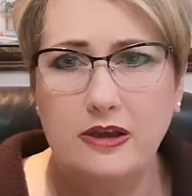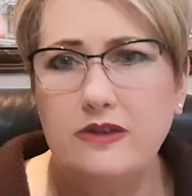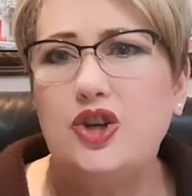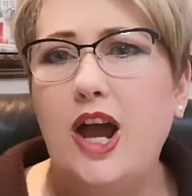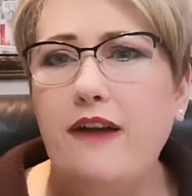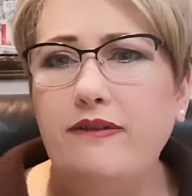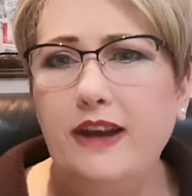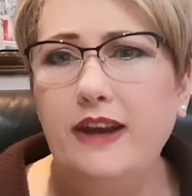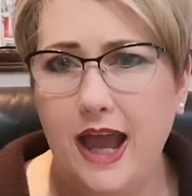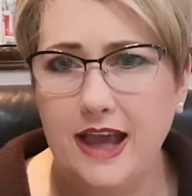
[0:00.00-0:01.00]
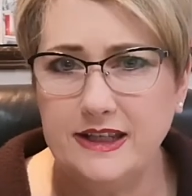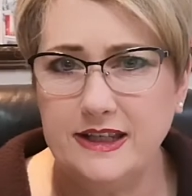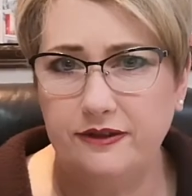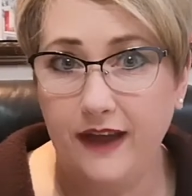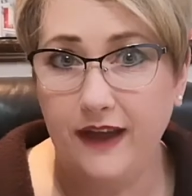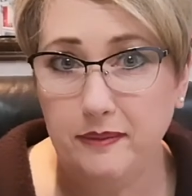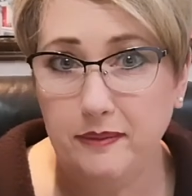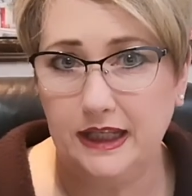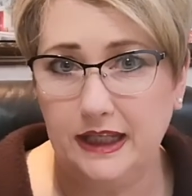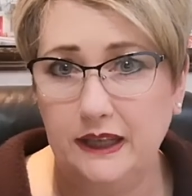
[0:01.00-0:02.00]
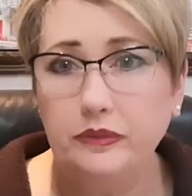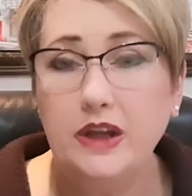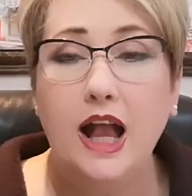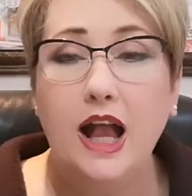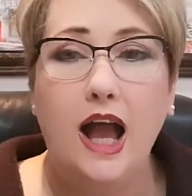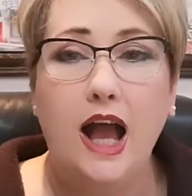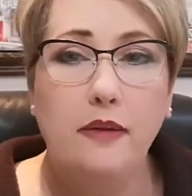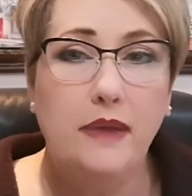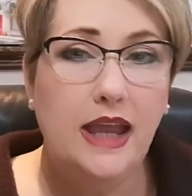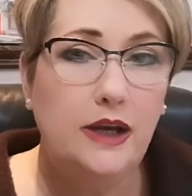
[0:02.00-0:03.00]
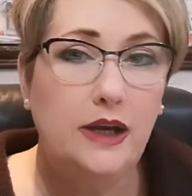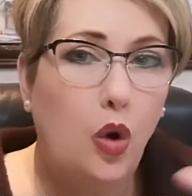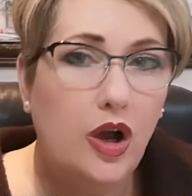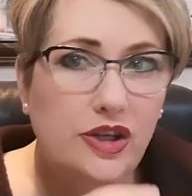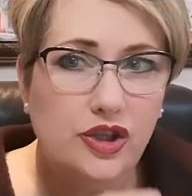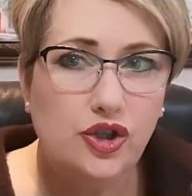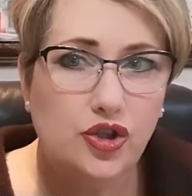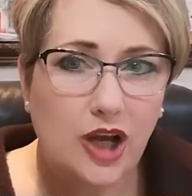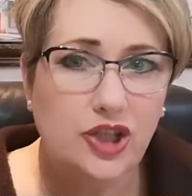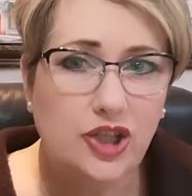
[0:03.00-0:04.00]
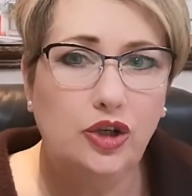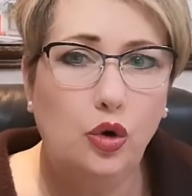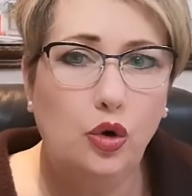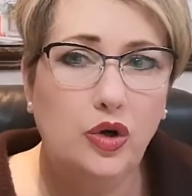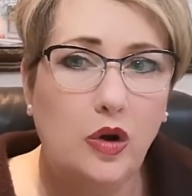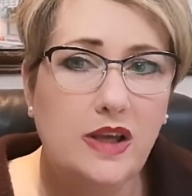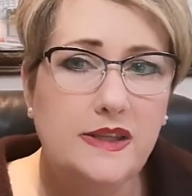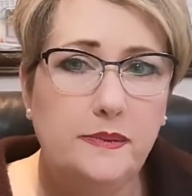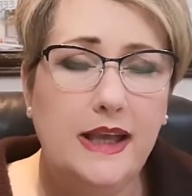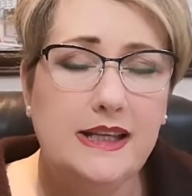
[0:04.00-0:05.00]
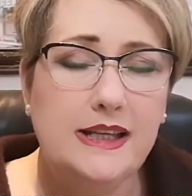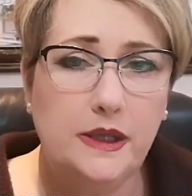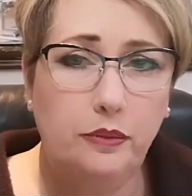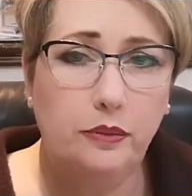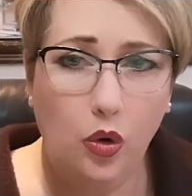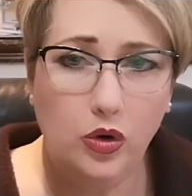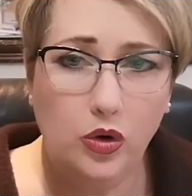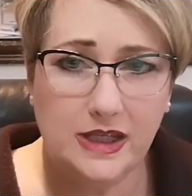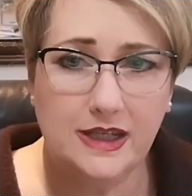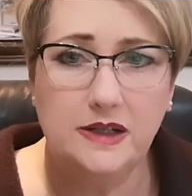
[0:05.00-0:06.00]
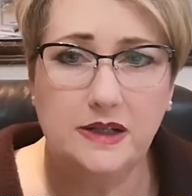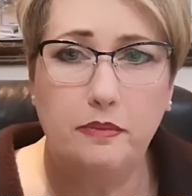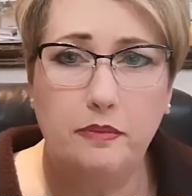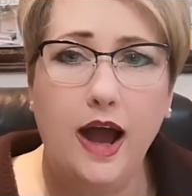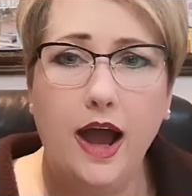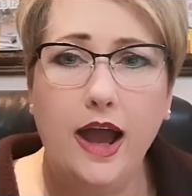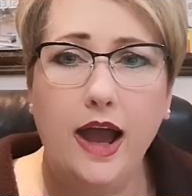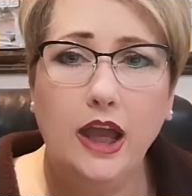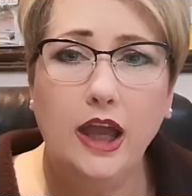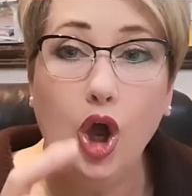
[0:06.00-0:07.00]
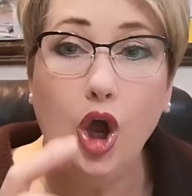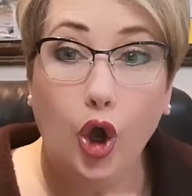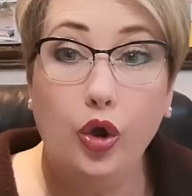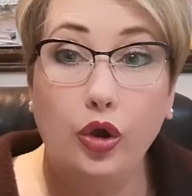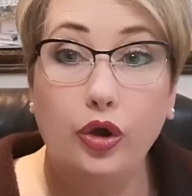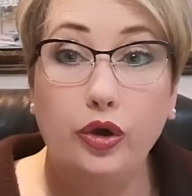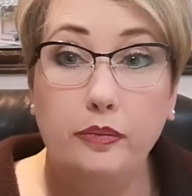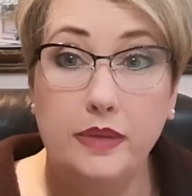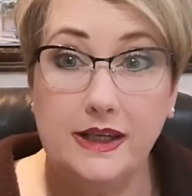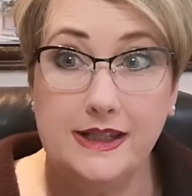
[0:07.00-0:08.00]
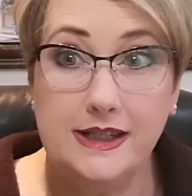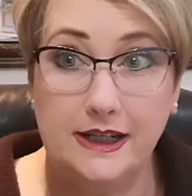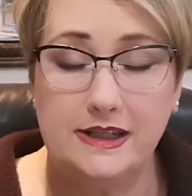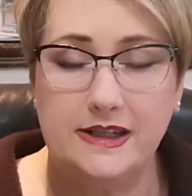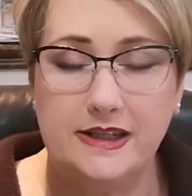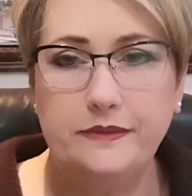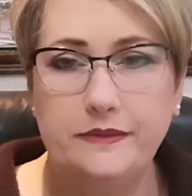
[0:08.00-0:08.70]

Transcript: traveling as a family, it was structured, or it was being supported by her business.